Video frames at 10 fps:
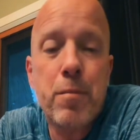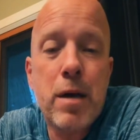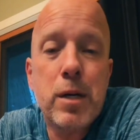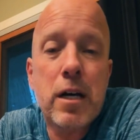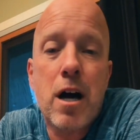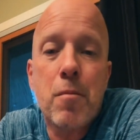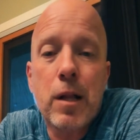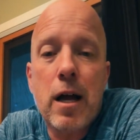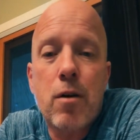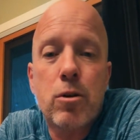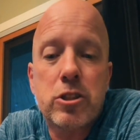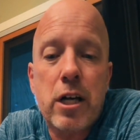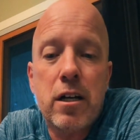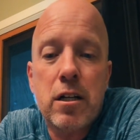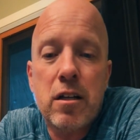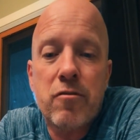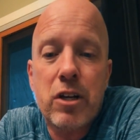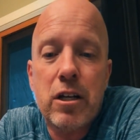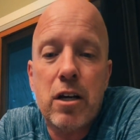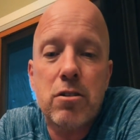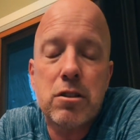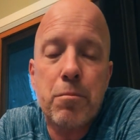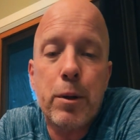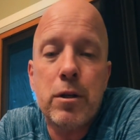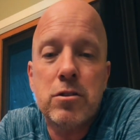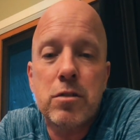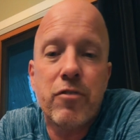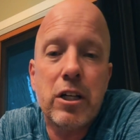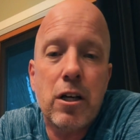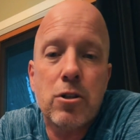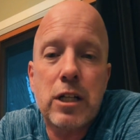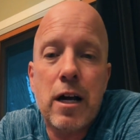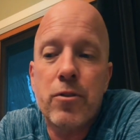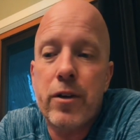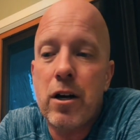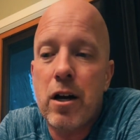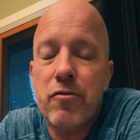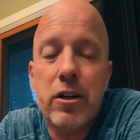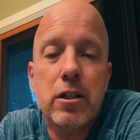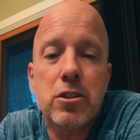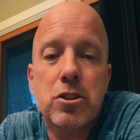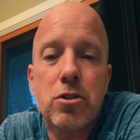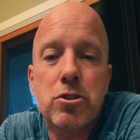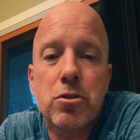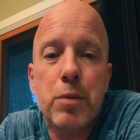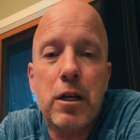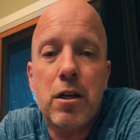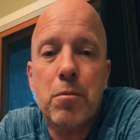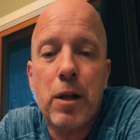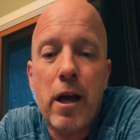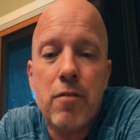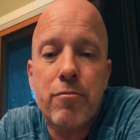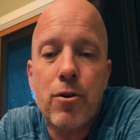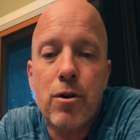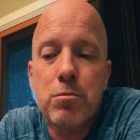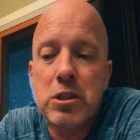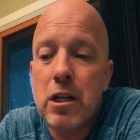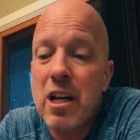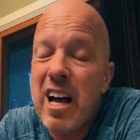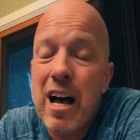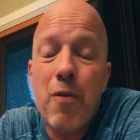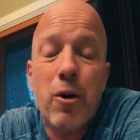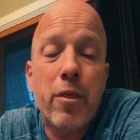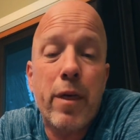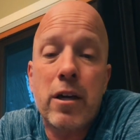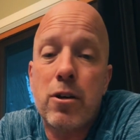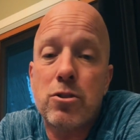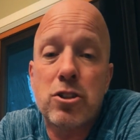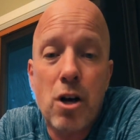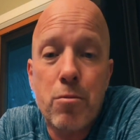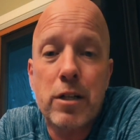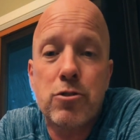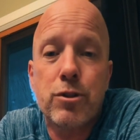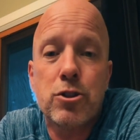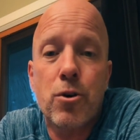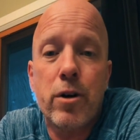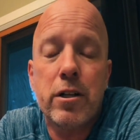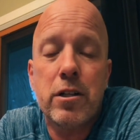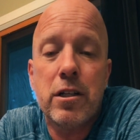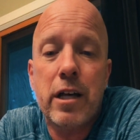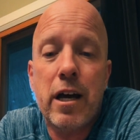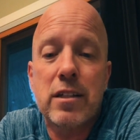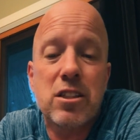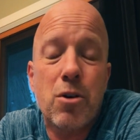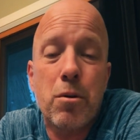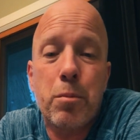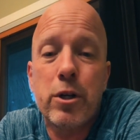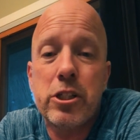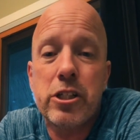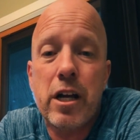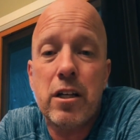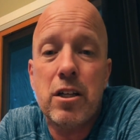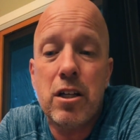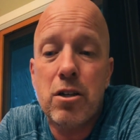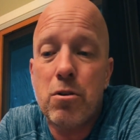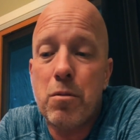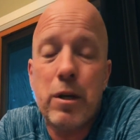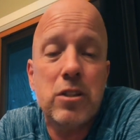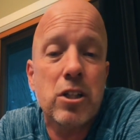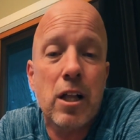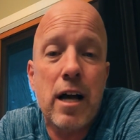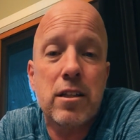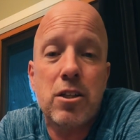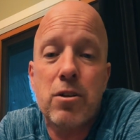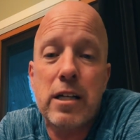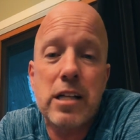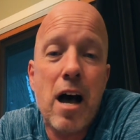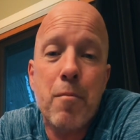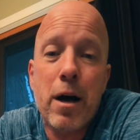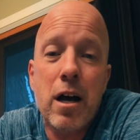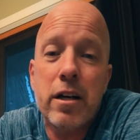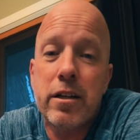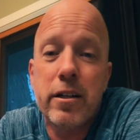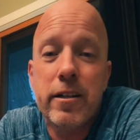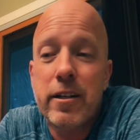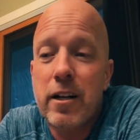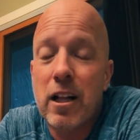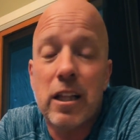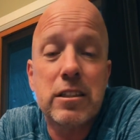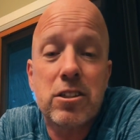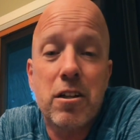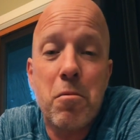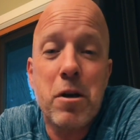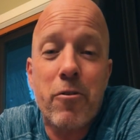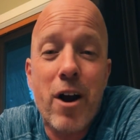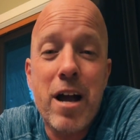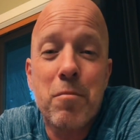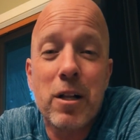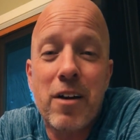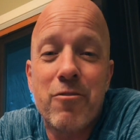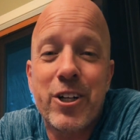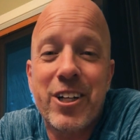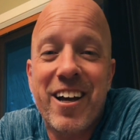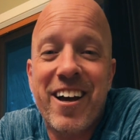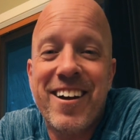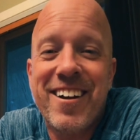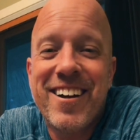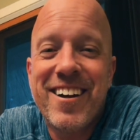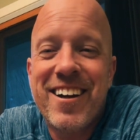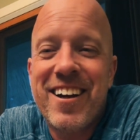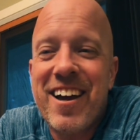spending maybe a couple hours editing videos and putting some videos out there on various social media platforms. I want to thank you so much for joining today. I so appreciate you. It means a lot that you guys hop on and listen to me ramble every day